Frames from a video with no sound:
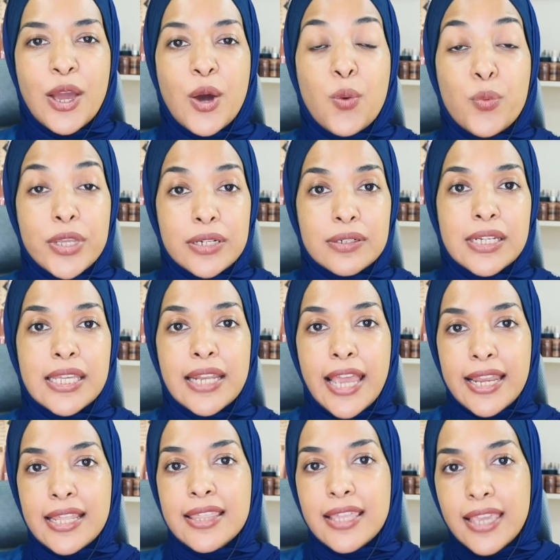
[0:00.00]
We don't need
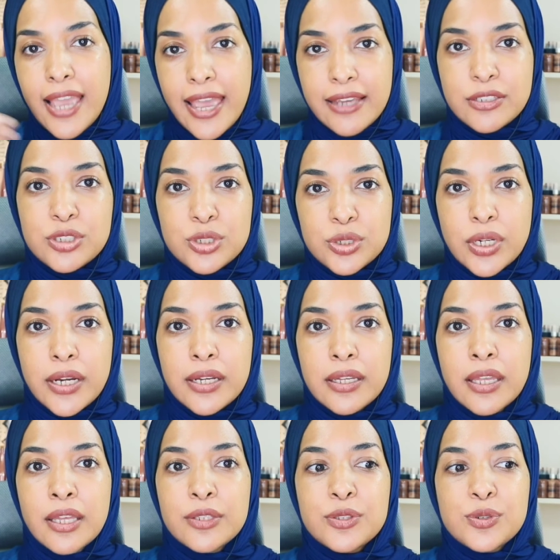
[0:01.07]
anything extra
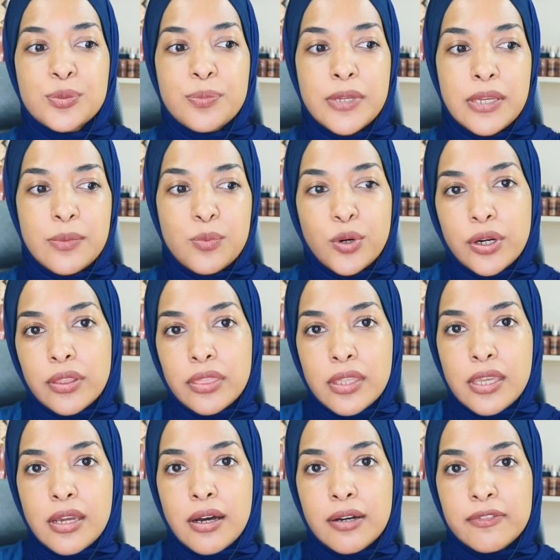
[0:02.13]
to be
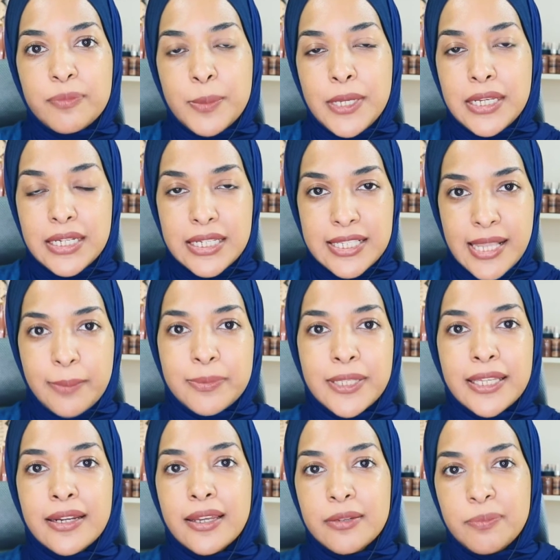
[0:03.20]
worthy of being
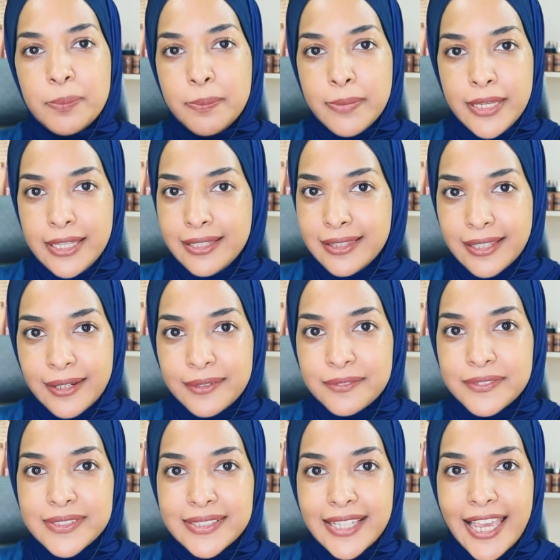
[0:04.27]
accepted and being
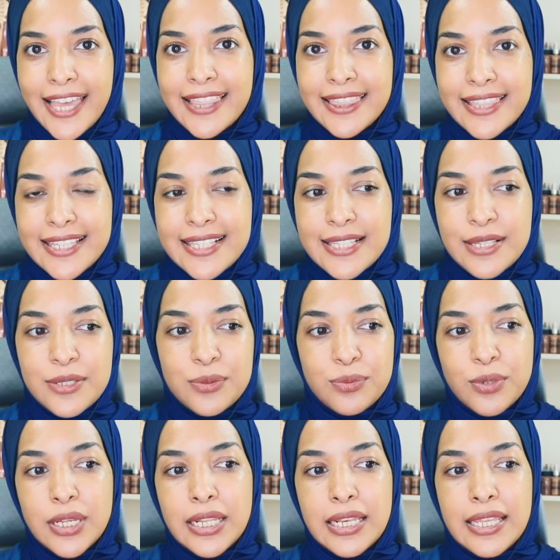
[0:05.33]
loved. And this is
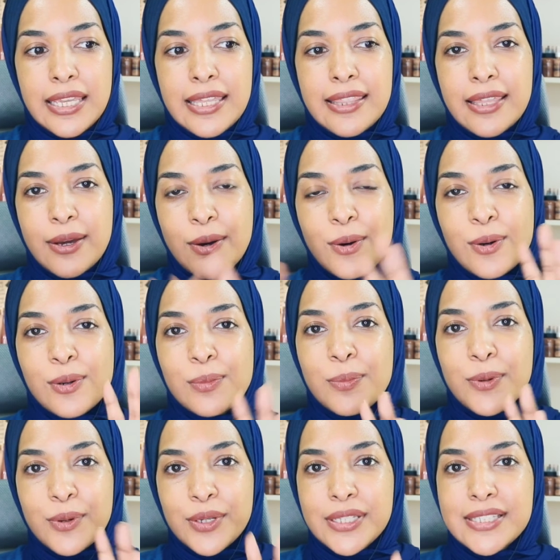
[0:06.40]
really the whole
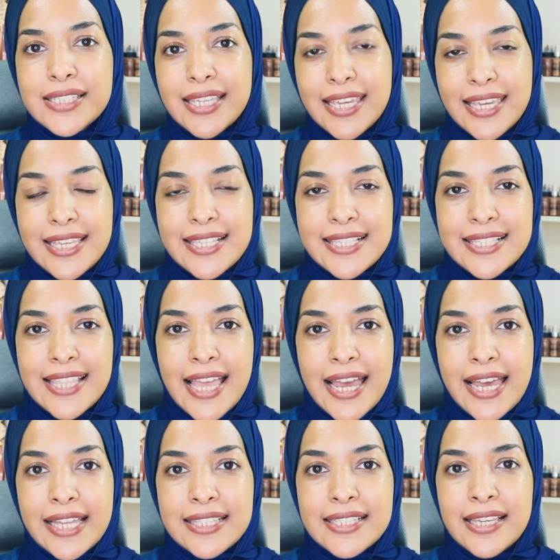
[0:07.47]
point, is
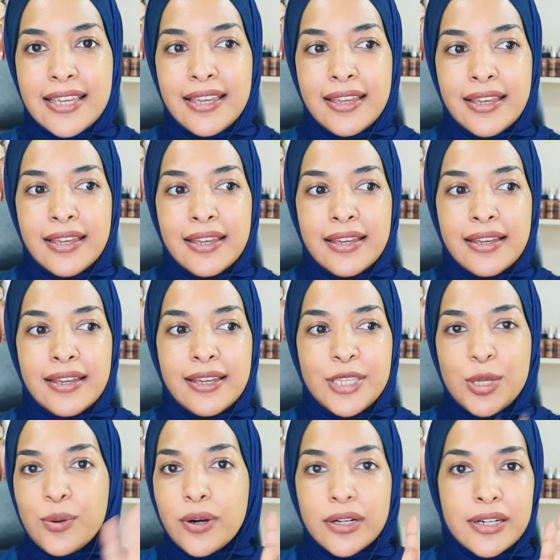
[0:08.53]
that
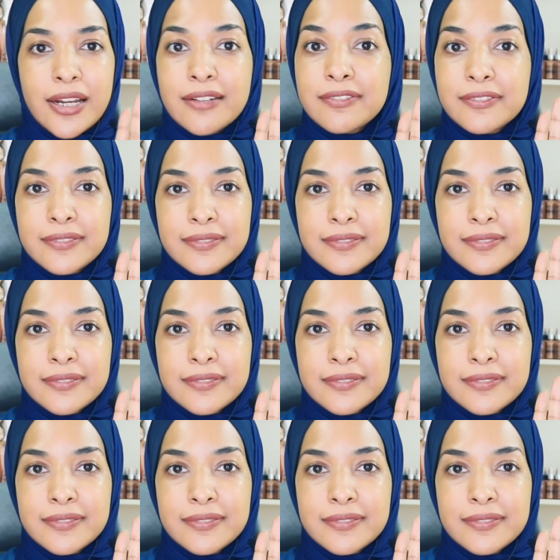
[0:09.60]
you are enough.